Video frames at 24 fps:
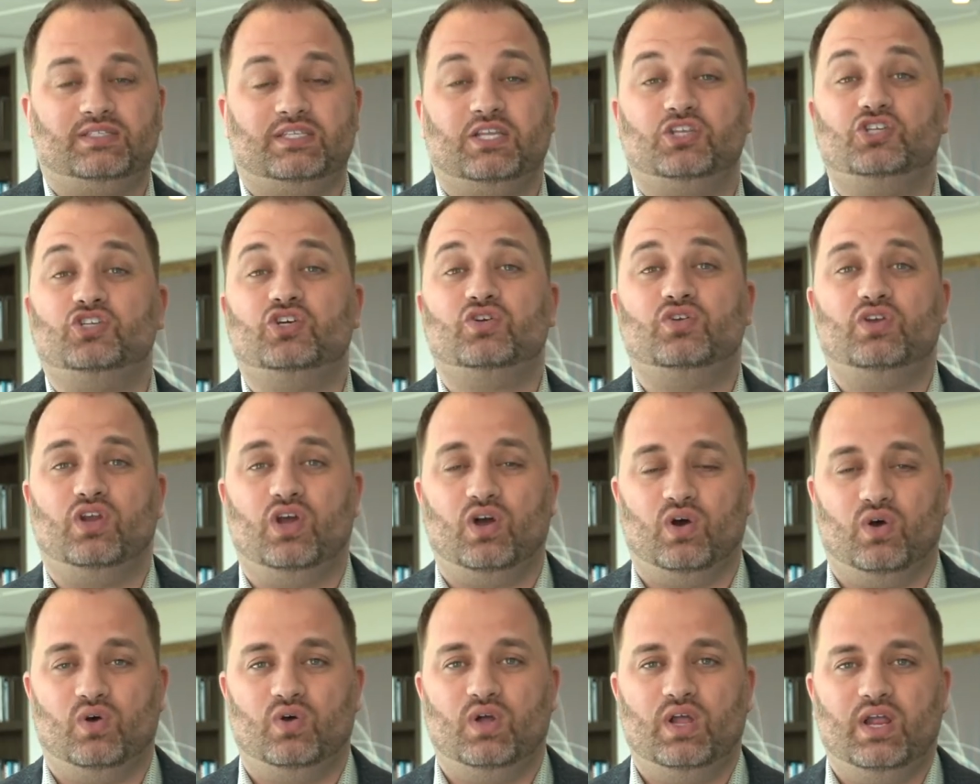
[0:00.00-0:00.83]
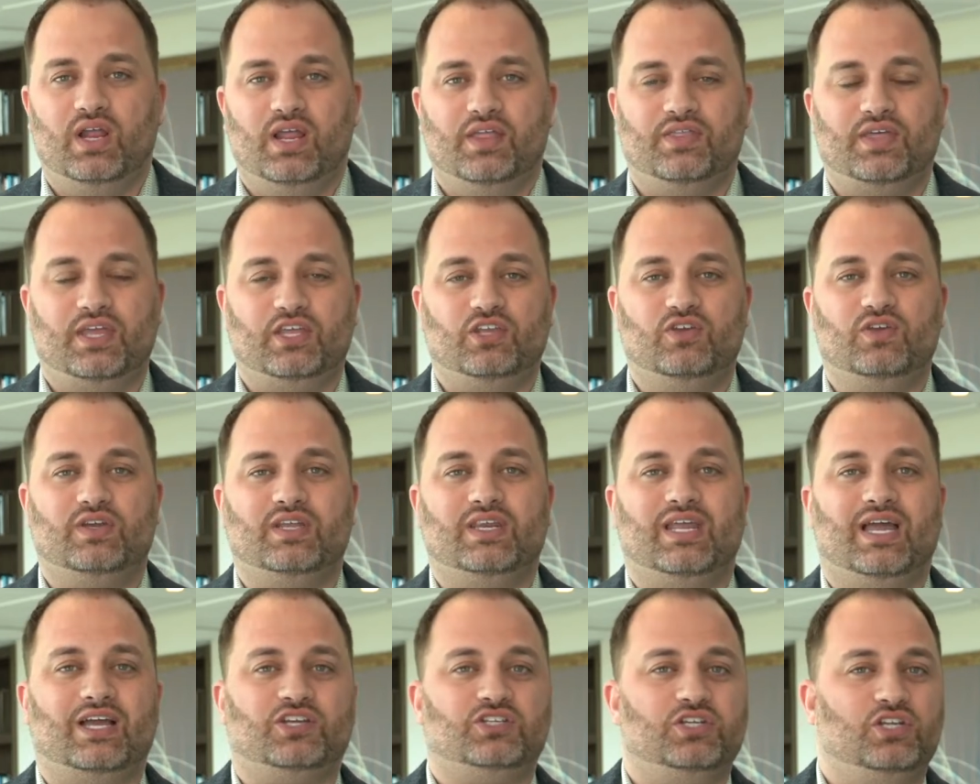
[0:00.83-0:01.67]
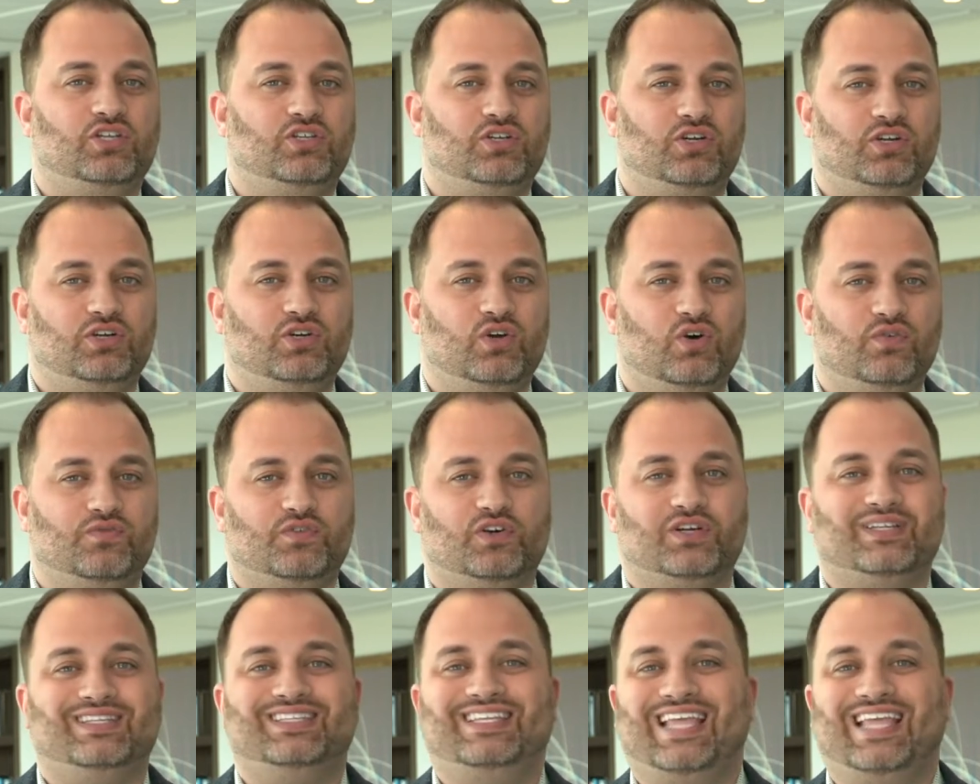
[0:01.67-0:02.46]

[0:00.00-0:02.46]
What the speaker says: did you know that you can actually turn over